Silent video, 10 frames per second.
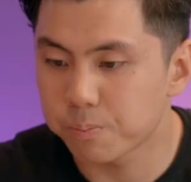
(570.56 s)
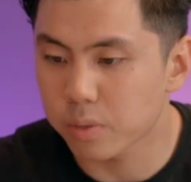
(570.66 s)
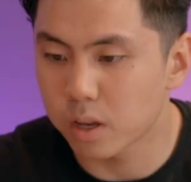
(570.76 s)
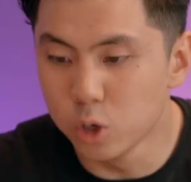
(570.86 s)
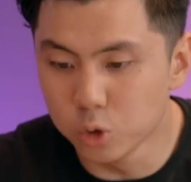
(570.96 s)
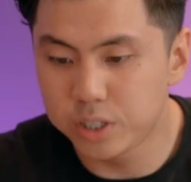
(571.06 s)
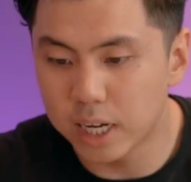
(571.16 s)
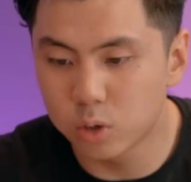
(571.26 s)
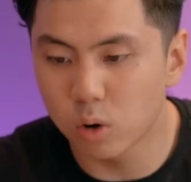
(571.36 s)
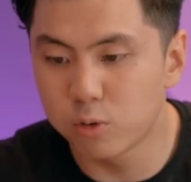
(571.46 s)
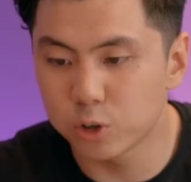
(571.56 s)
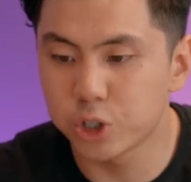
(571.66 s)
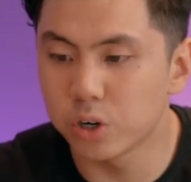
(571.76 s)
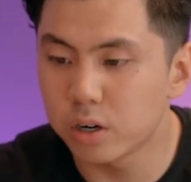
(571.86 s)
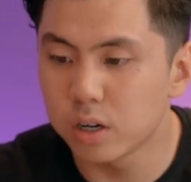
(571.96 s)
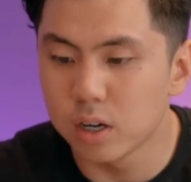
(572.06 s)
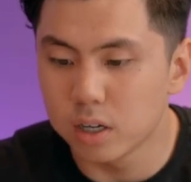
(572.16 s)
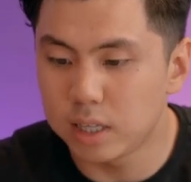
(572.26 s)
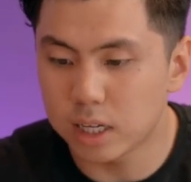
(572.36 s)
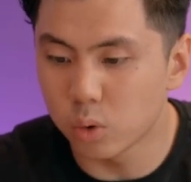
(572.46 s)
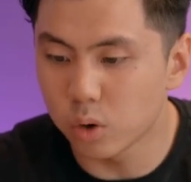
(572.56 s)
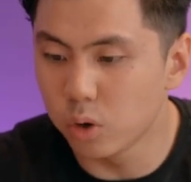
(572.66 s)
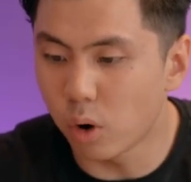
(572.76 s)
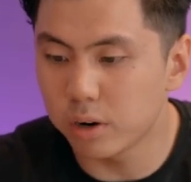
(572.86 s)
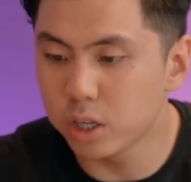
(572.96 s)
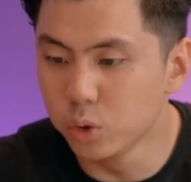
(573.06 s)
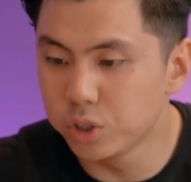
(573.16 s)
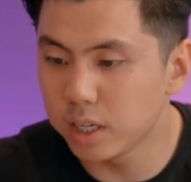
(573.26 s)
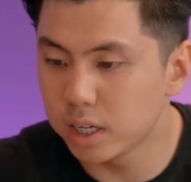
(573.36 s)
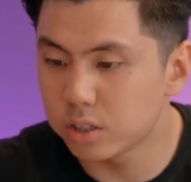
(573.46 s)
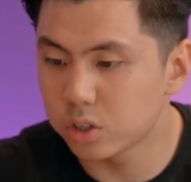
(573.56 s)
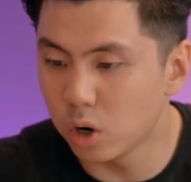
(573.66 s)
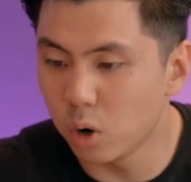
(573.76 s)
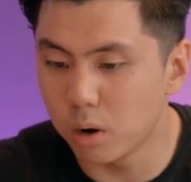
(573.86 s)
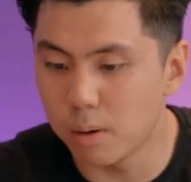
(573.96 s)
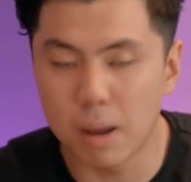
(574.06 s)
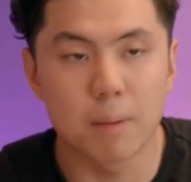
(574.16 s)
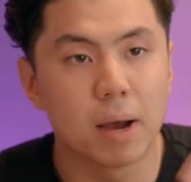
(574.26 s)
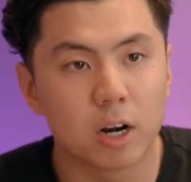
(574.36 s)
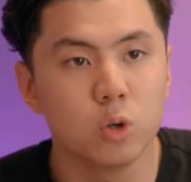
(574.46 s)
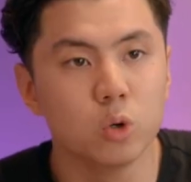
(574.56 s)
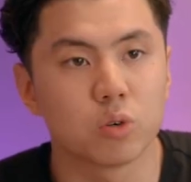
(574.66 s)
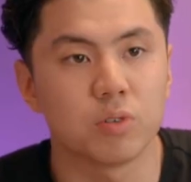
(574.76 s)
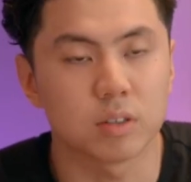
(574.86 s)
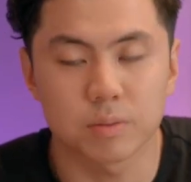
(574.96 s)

use TikTok for sure. TikTok, you're already using it, so make better use of it.